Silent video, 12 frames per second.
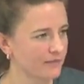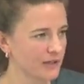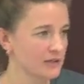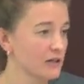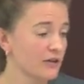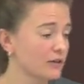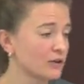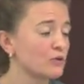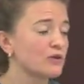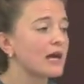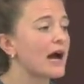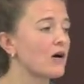It has nothing to do
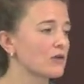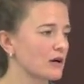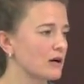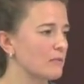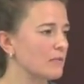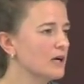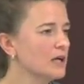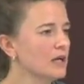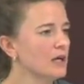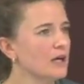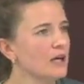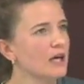with the outcome.
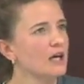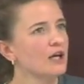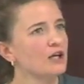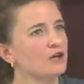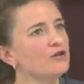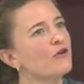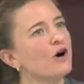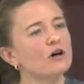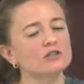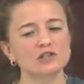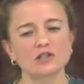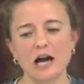You've
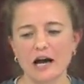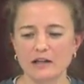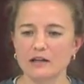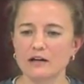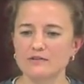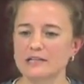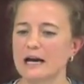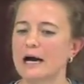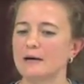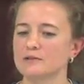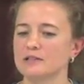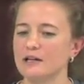all shot enough
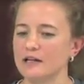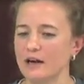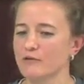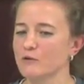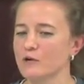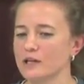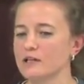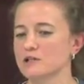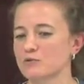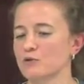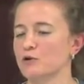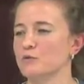times that everyone in this
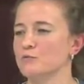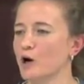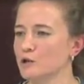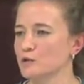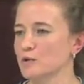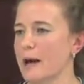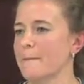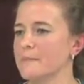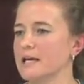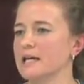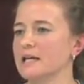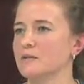room knows what I
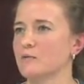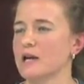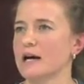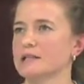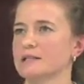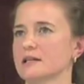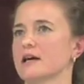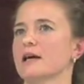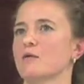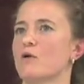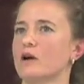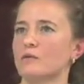mean when I say,
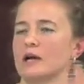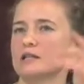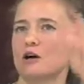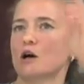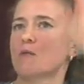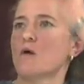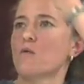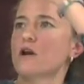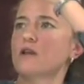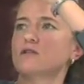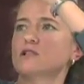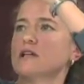when I talk about one
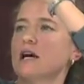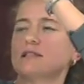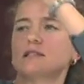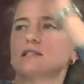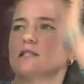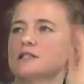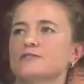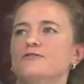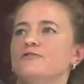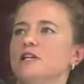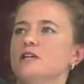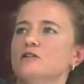of those shots that just
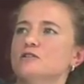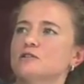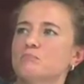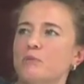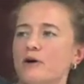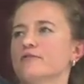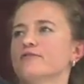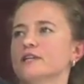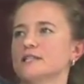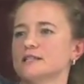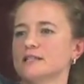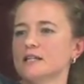feels
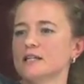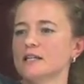perfect.